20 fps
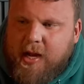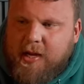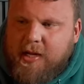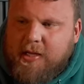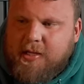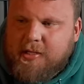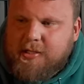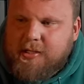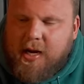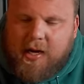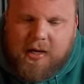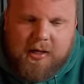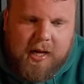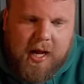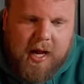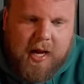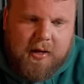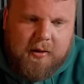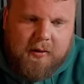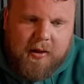I need to start
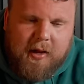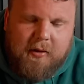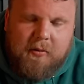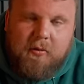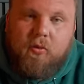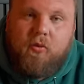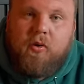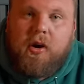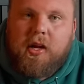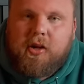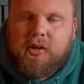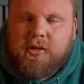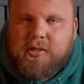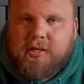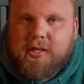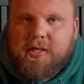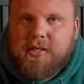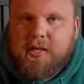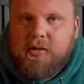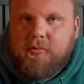getting it really
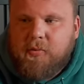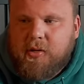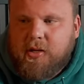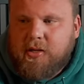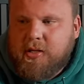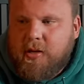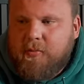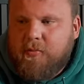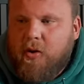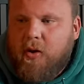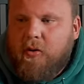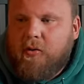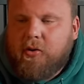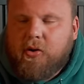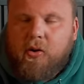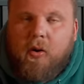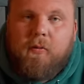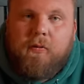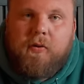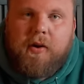consistent, because I'm not
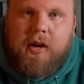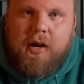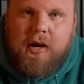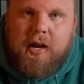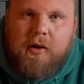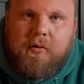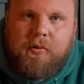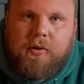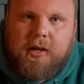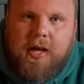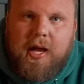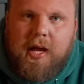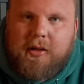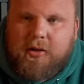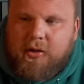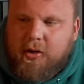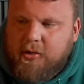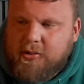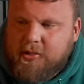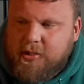confident enough with keg
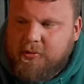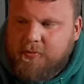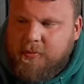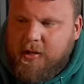tossing.